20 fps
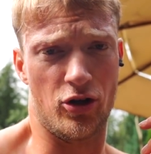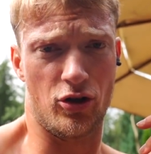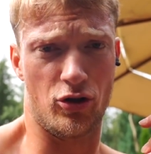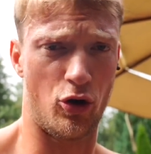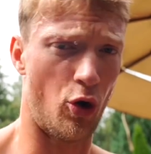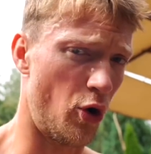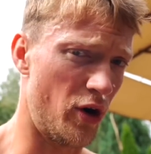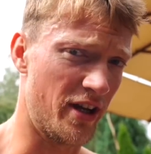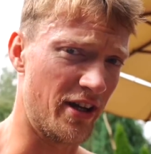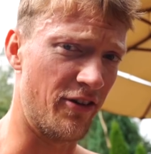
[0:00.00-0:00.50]

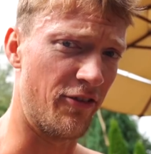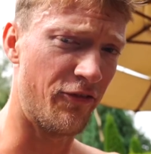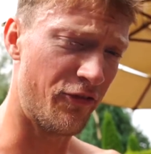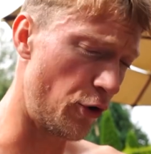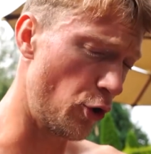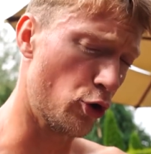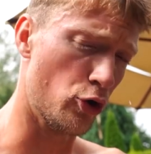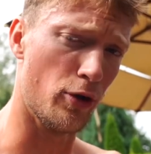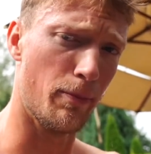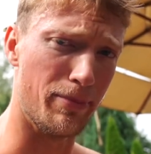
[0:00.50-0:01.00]
going
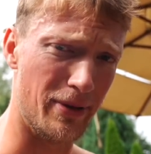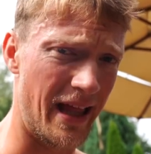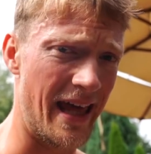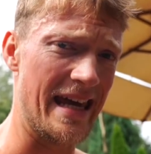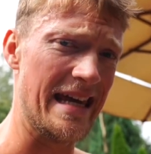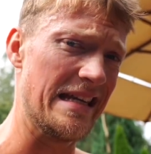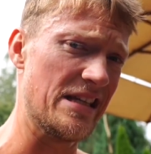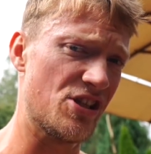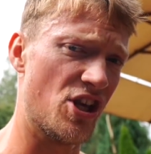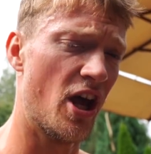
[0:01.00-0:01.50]
full
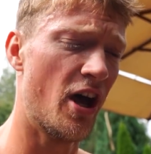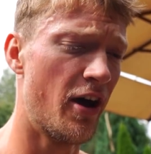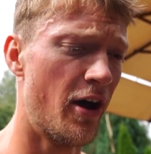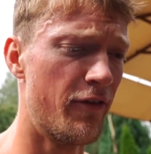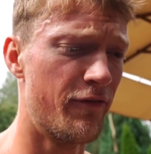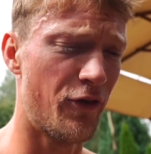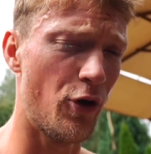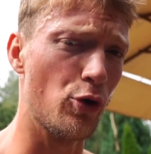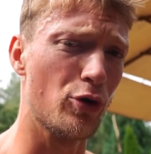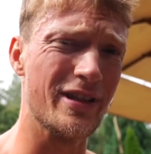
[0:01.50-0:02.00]
blaze,
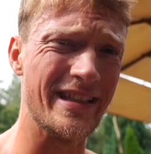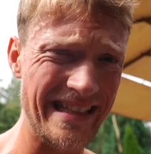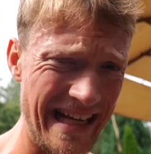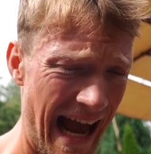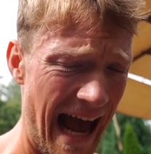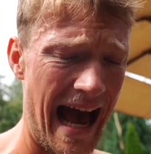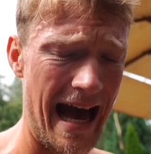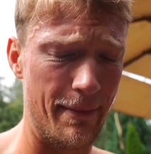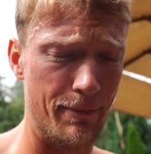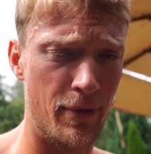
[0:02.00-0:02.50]
full
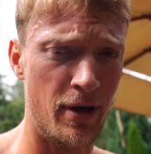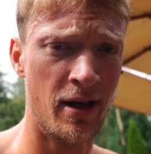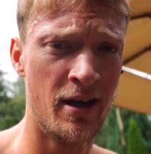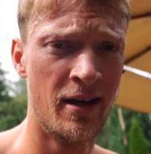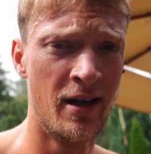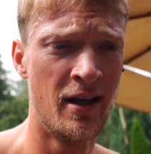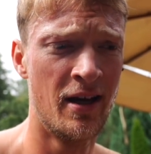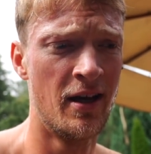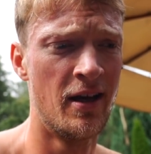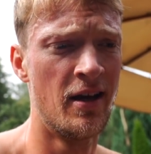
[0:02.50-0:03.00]
yam,
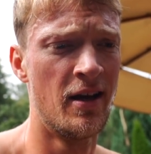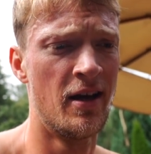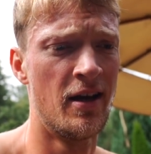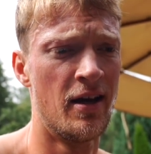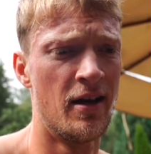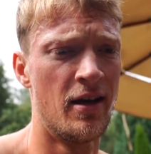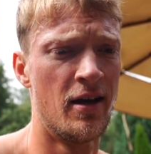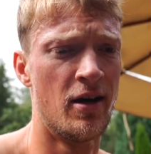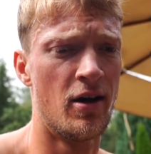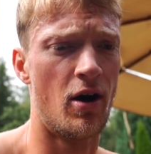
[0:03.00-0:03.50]

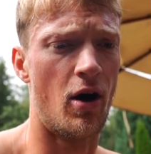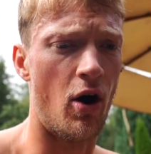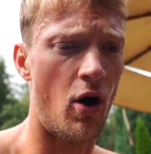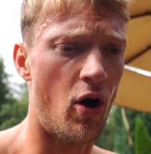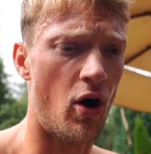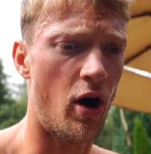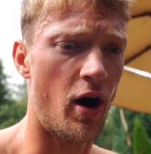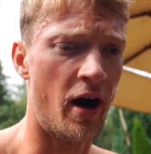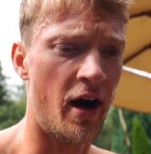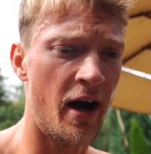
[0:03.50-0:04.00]

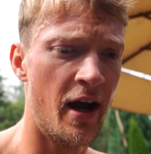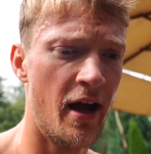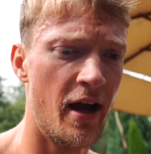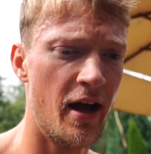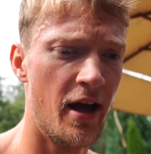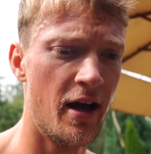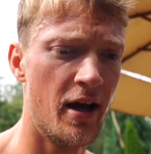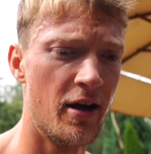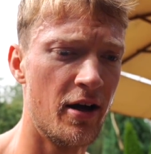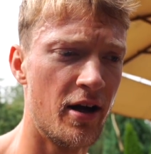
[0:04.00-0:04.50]
or
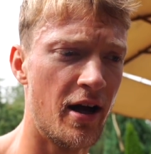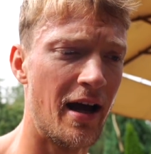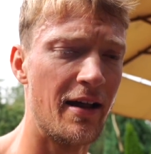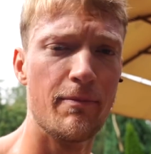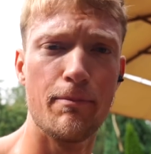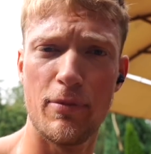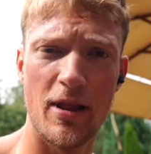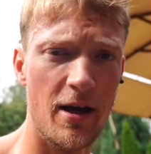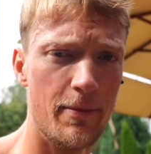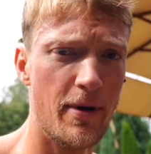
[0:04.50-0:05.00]

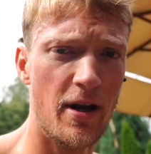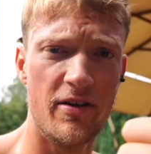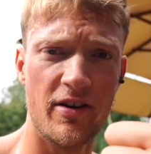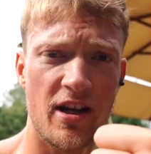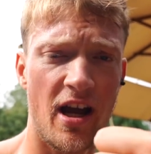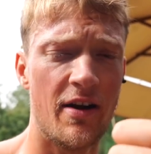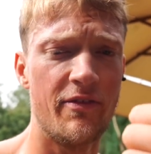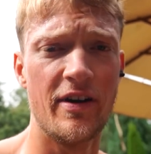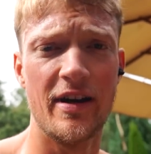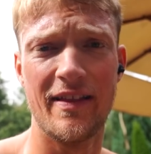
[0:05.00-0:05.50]
a little bit of
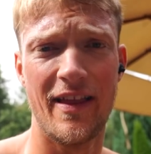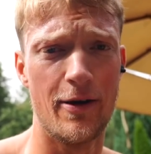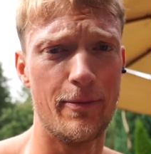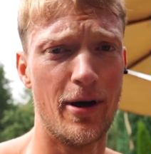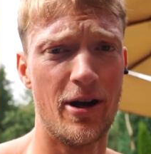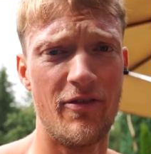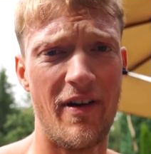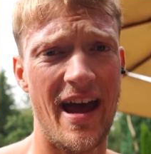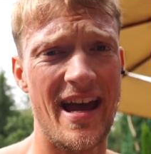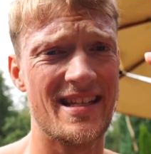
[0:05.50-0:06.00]
recovery, a little
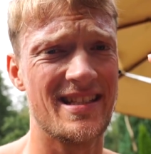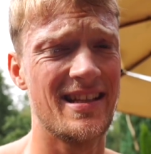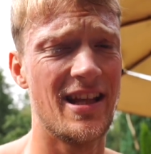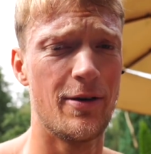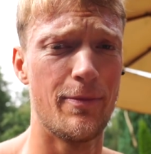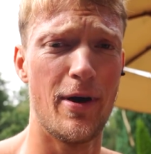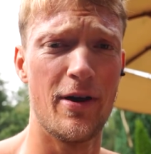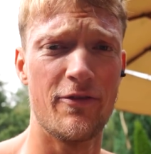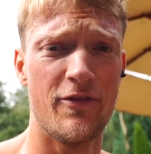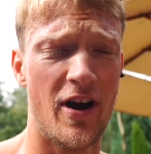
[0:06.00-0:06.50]
bit of rest, a little
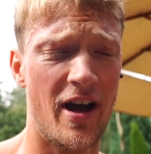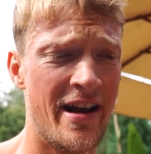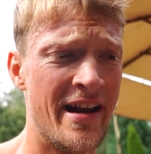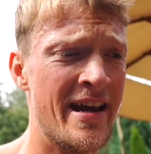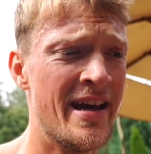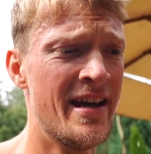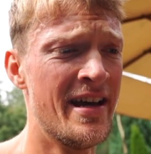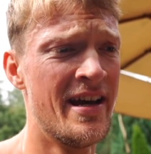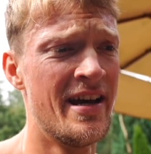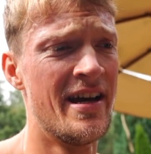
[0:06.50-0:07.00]
bit of fun.
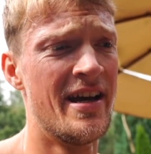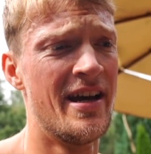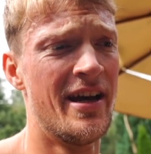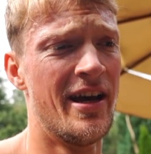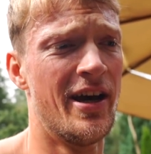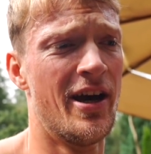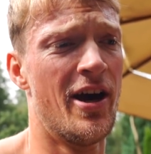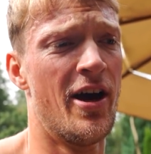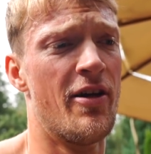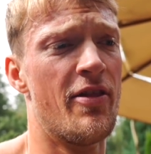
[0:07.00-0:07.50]

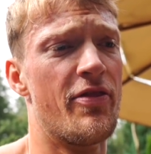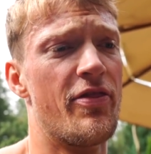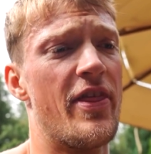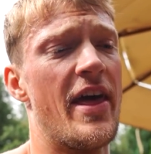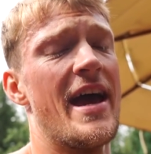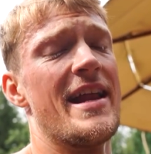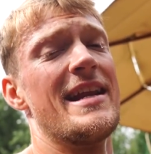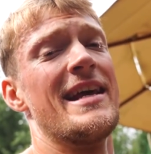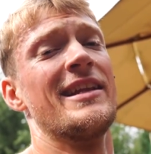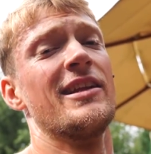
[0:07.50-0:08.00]

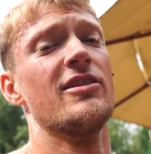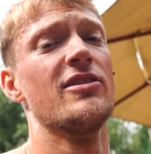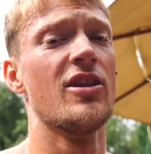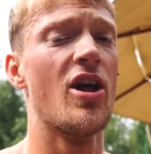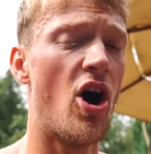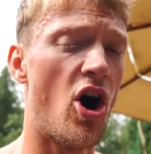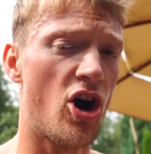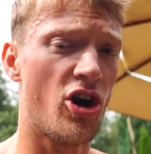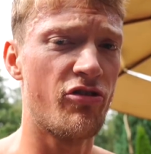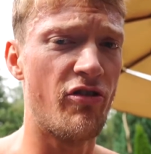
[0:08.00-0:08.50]
Then in the
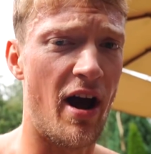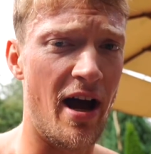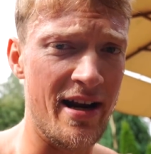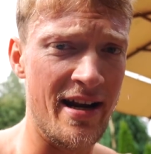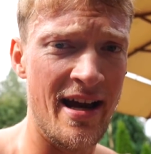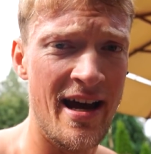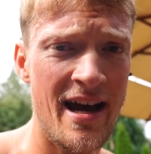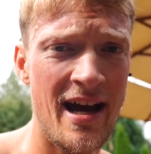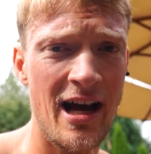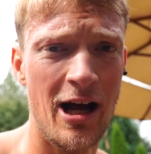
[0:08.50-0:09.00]
long
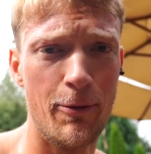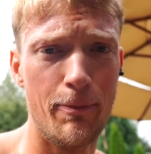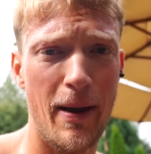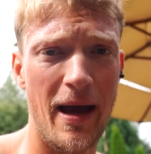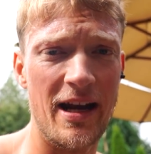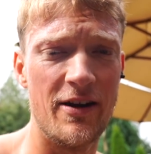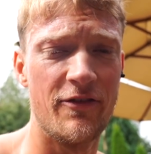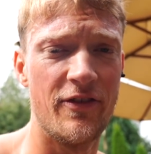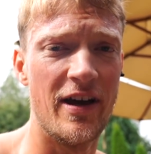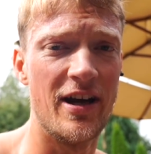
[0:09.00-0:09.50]
run I'll
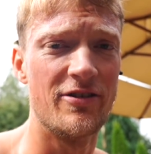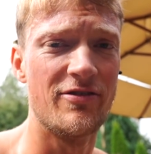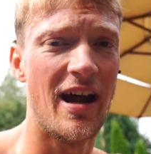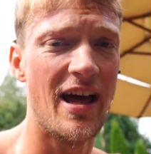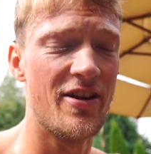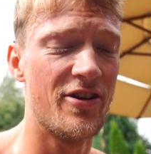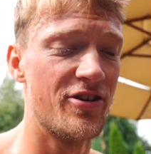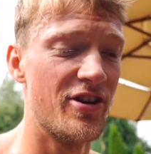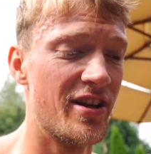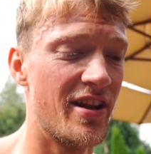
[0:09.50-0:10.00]
benefit
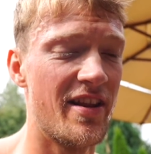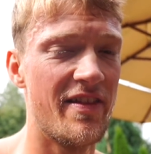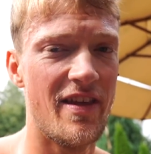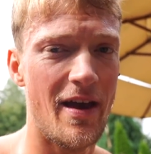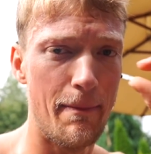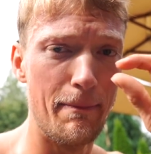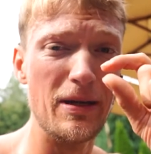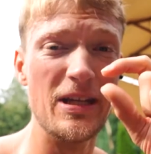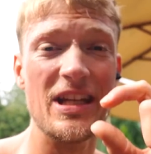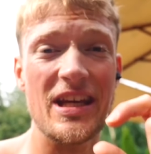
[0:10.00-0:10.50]
rather than in the
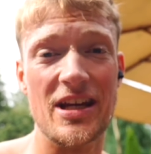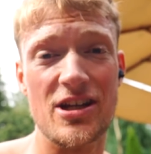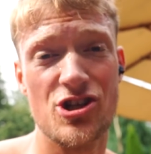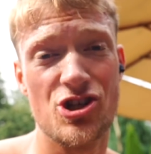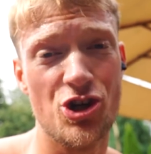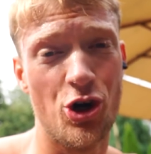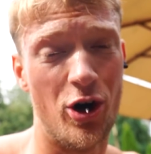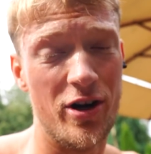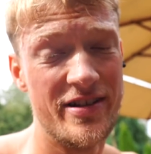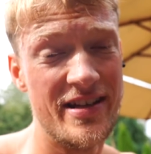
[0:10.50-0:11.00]
immediate
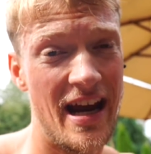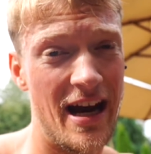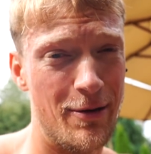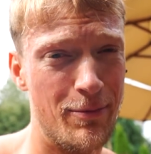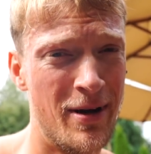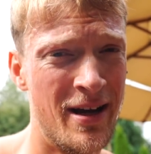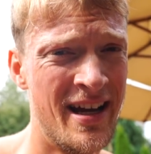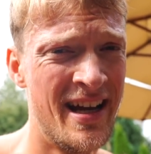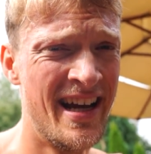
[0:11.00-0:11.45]
short term.